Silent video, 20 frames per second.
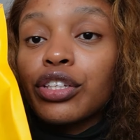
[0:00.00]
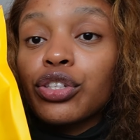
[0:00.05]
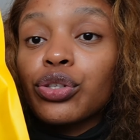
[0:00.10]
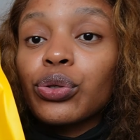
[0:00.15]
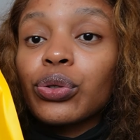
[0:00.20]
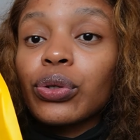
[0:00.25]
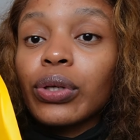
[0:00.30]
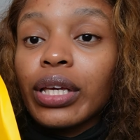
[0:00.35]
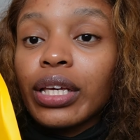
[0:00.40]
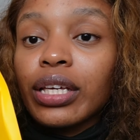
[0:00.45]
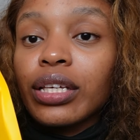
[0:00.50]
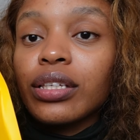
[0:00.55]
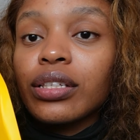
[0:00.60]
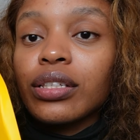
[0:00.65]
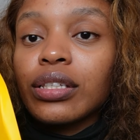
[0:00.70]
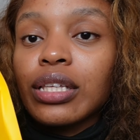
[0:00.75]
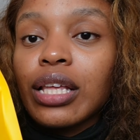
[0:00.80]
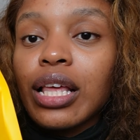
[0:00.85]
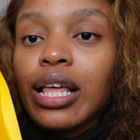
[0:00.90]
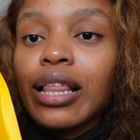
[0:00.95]
These
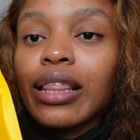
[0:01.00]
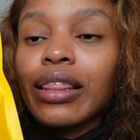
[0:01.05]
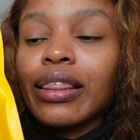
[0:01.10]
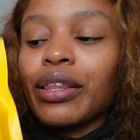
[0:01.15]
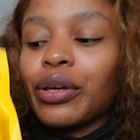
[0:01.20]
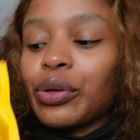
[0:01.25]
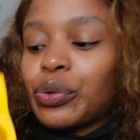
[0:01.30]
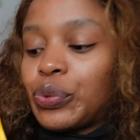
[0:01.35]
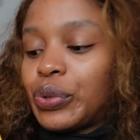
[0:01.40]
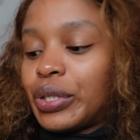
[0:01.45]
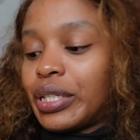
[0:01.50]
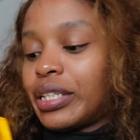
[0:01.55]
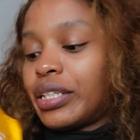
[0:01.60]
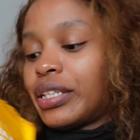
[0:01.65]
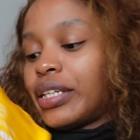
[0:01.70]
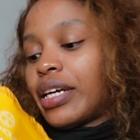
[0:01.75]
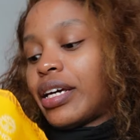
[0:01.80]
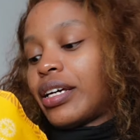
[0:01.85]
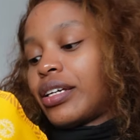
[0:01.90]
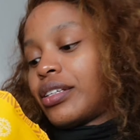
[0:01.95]
cookies, they're
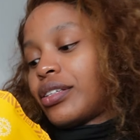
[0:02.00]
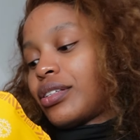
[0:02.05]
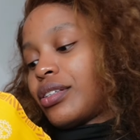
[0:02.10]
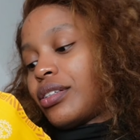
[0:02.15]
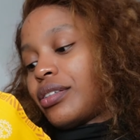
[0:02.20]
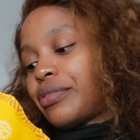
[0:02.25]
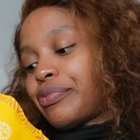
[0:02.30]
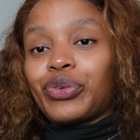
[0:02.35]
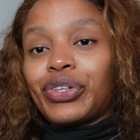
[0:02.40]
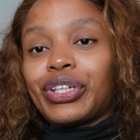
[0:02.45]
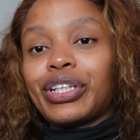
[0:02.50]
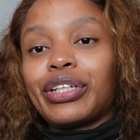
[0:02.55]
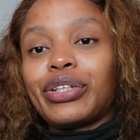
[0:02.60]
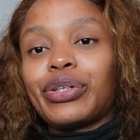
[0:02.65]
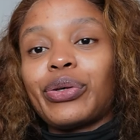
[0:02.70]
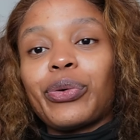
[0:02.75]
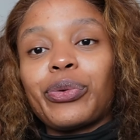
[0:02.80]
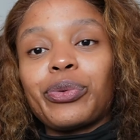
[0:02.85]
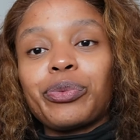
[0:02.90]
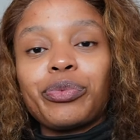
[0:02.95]
really nice. Really
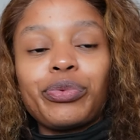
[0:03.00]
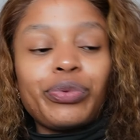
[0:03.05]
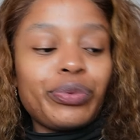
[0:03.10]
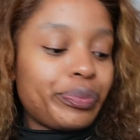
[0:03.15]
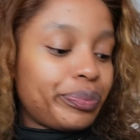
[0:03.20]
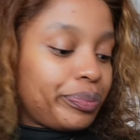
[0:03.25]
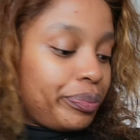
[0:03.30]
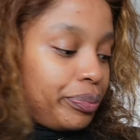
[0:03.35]
dope.